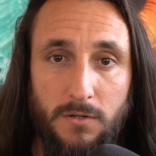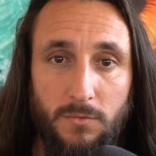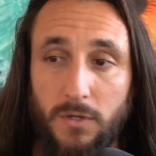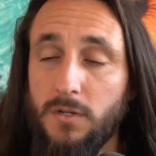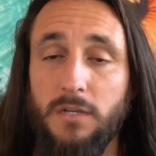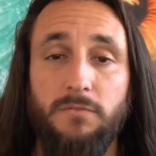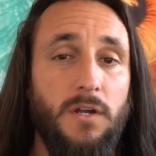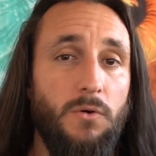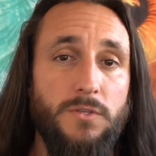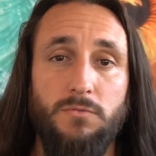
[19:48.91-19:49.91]
We don't even
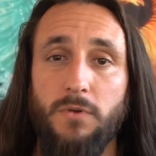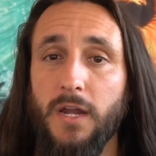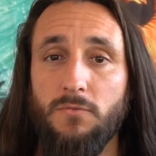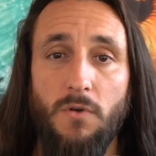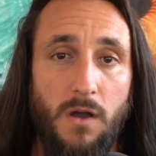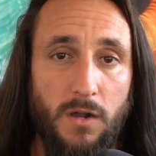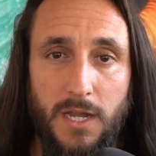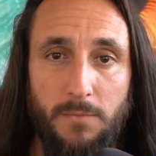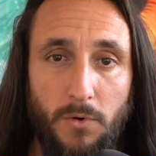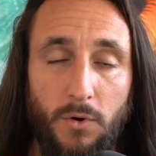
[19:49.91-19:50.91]
know what's right and wrong
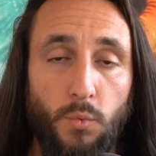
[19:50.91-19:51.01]
anymore.